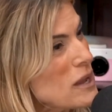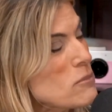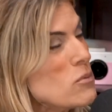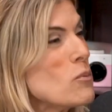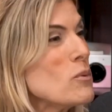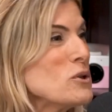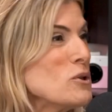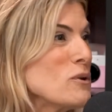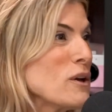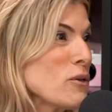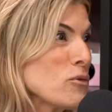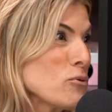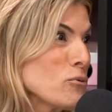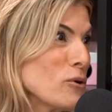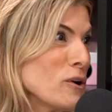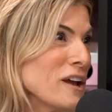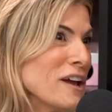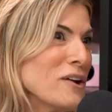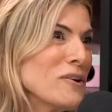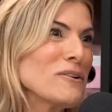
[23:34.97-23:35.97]
But when you get
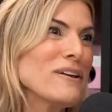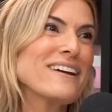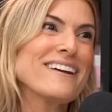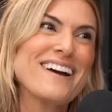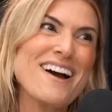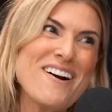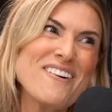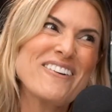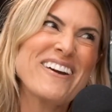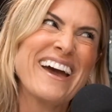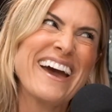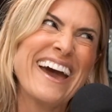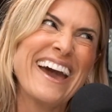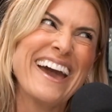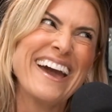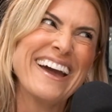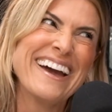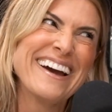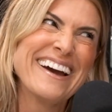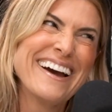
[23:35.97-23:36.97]
3, you're like,
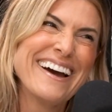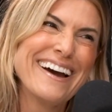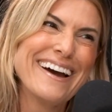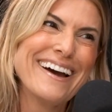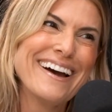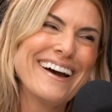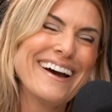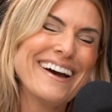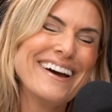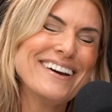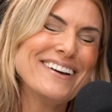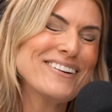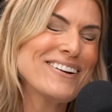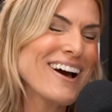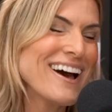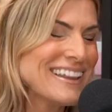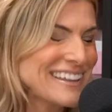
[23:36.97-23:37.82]
okay, who got